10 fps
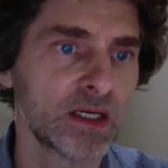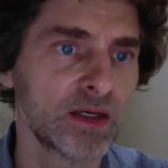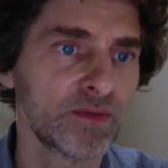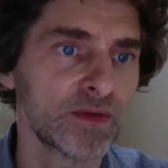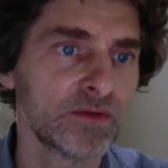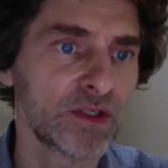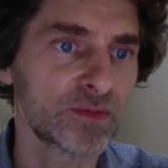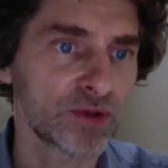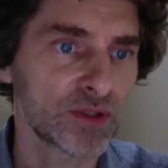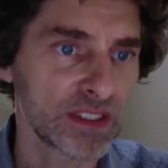
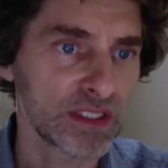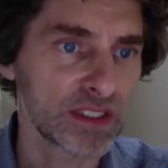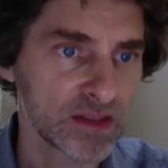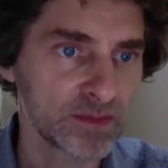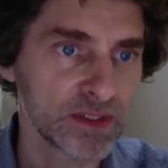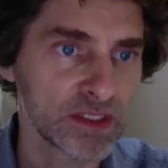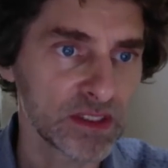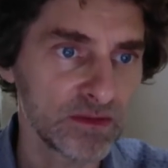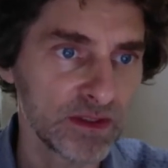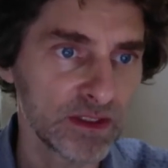which protects
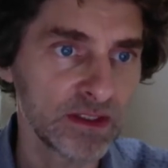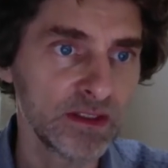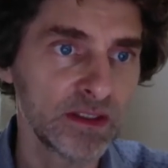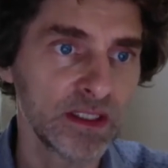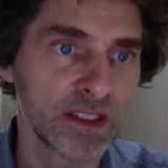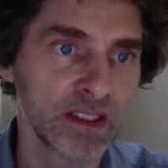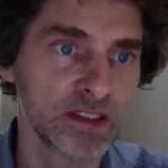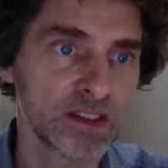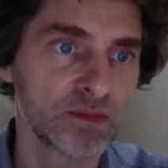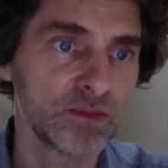specifically
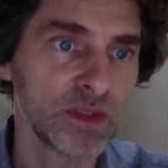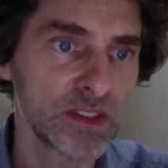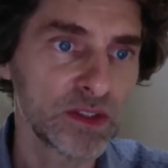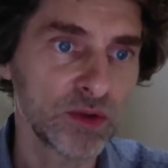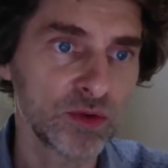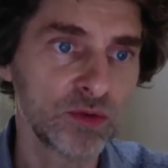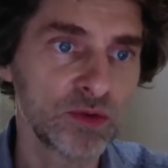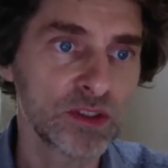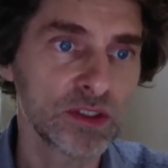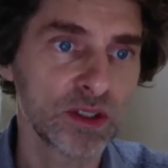against
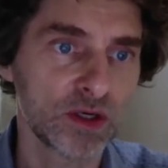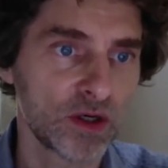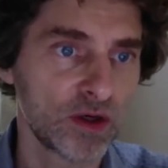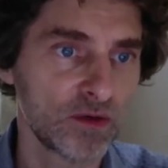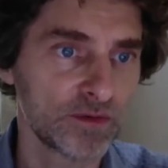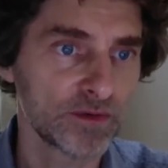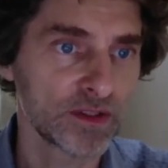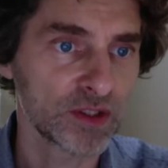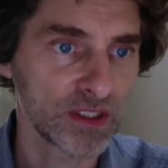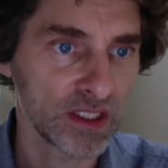misuse of
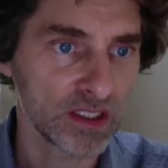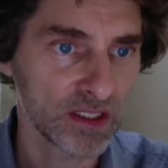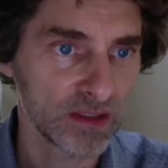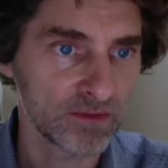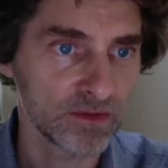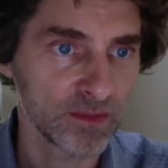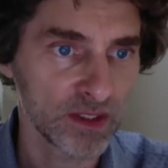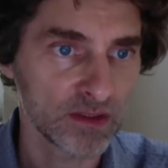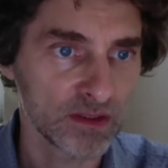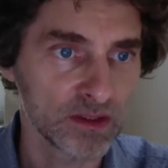genetic
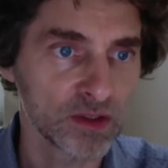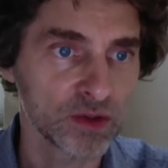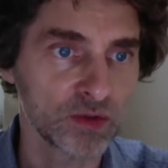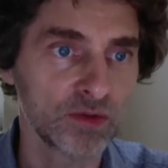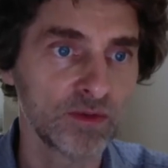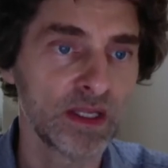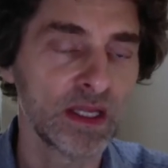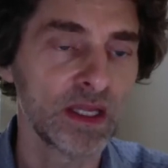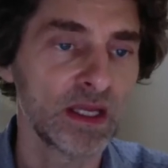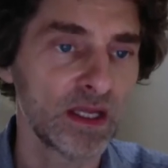information. So
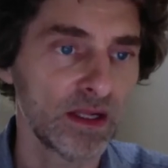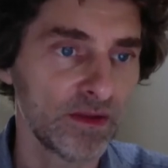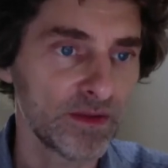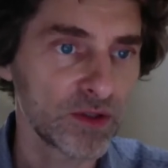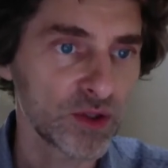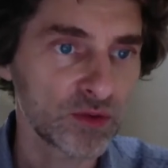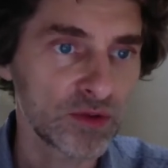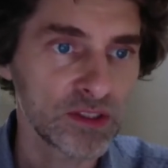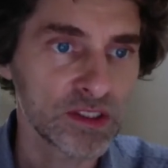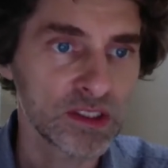health
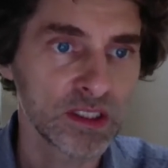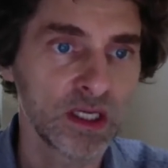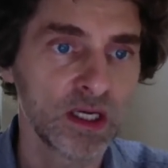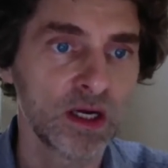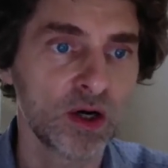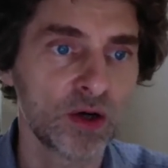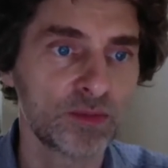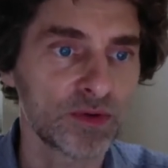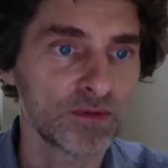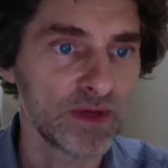insurers are
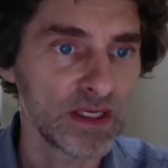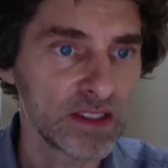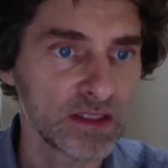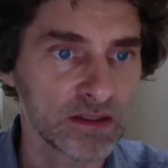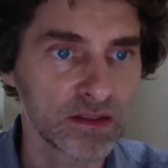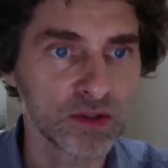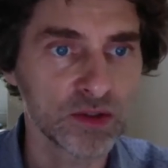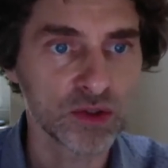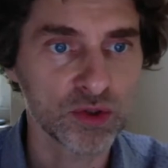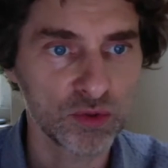prevented
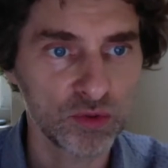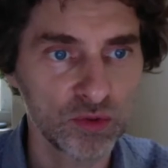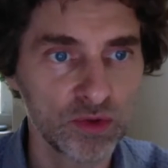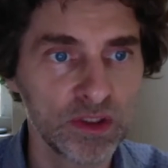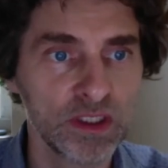to